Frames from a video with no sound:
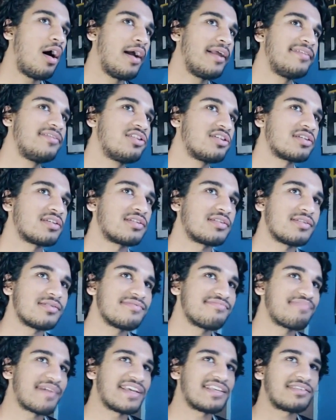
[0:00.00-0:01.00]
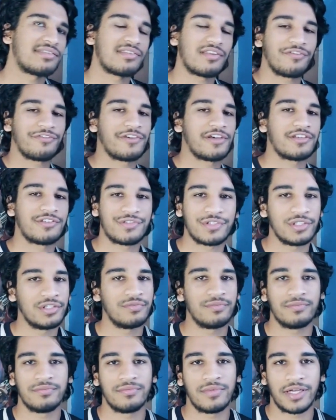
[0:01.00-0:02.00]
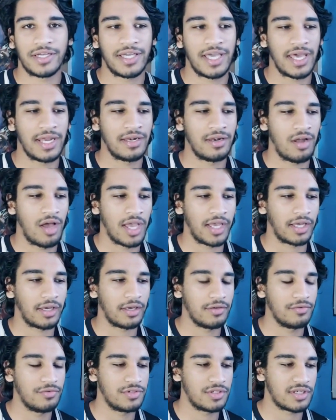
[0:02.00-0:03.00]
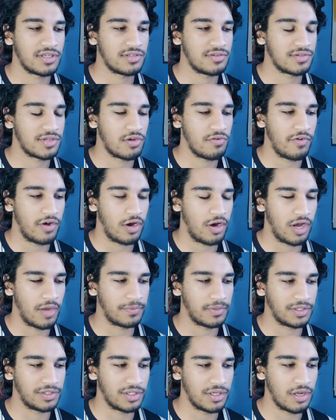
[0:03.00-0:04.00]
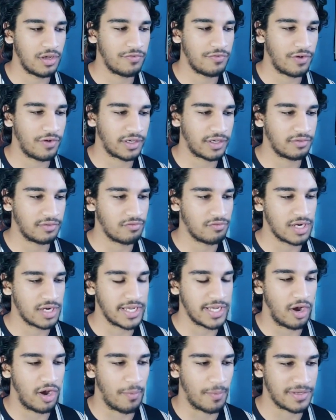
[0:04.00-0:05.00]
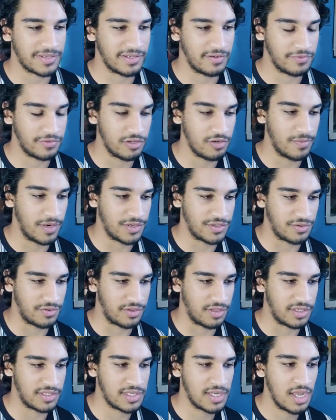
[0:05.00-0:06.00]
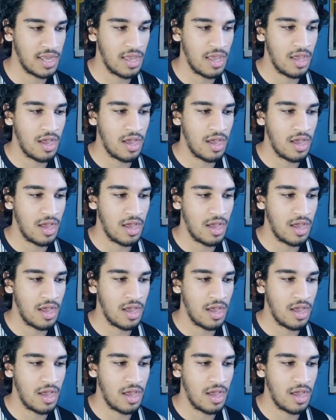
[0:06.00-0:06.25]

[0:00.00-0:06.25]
I just, based on the first film, again, like, it was because it was overhyped. I don't know if I can really hype myself too much on this.